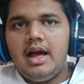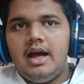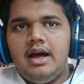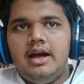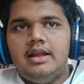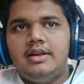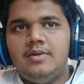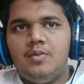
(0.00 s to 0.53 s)

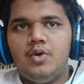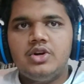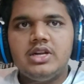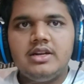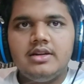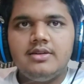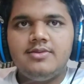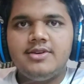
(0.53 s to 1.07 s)
And what
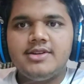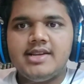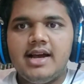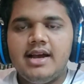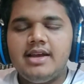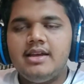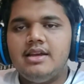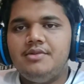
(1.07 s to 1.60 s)
I did was
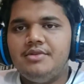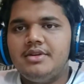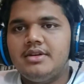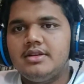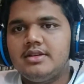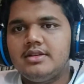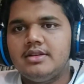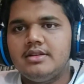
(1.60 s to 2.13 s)
I gave it
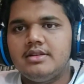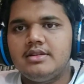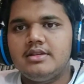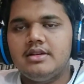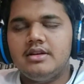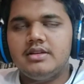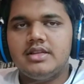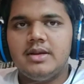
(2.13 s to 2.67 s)
a
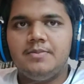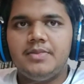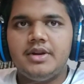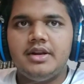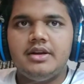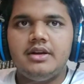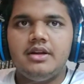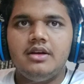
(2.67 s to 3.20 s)

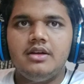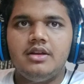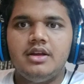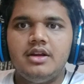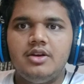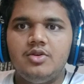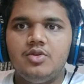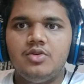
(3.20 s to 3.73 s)
separate
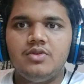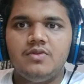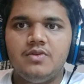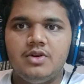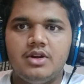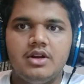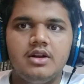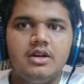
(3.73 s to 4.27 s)
ringtone
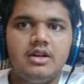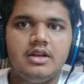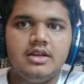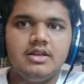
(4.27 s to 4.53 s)
for it.